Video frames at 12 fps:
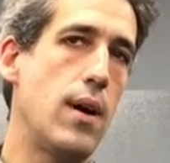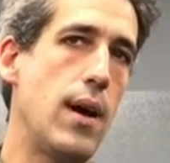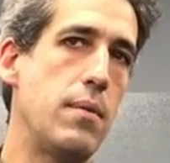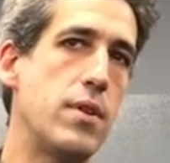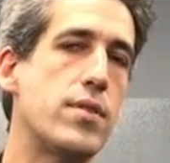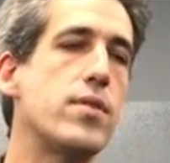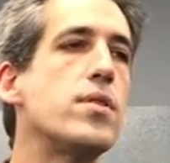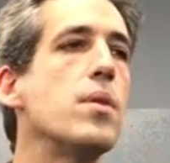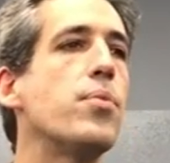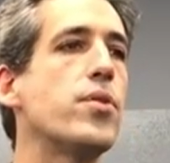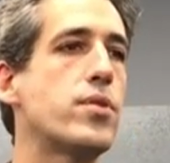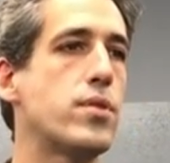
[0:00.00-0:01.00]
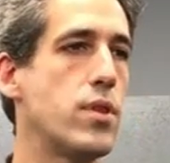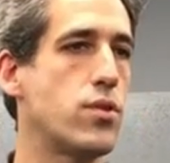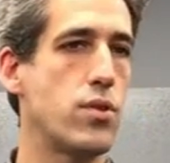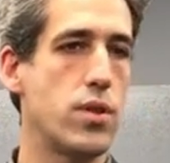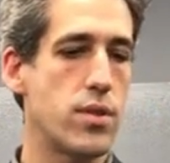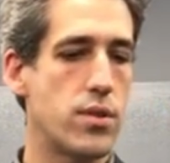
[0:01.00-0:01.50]
I mean, it's the
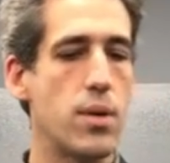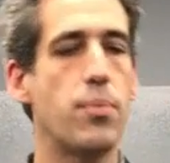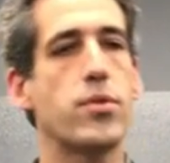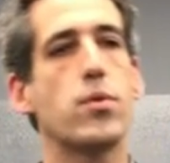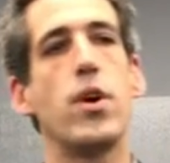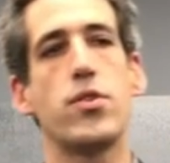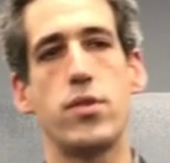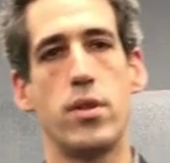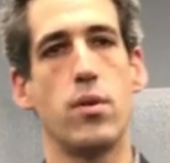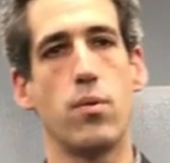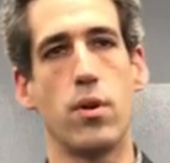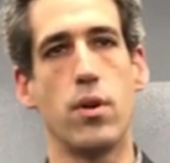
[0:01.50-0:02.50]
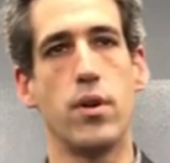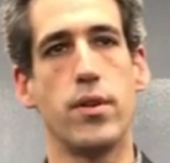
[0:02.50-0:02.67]
simplest question in the world.